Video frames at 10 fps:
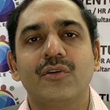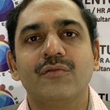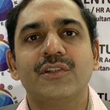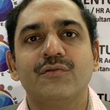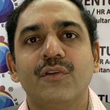on
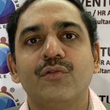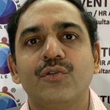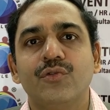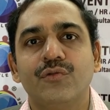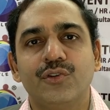which
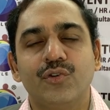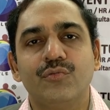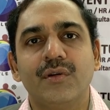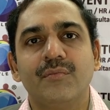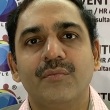we should
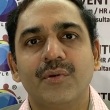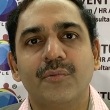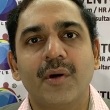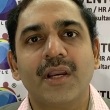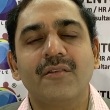be
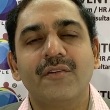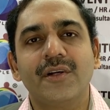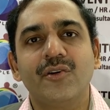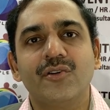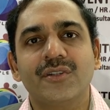preparing
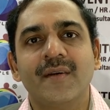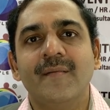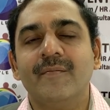videos,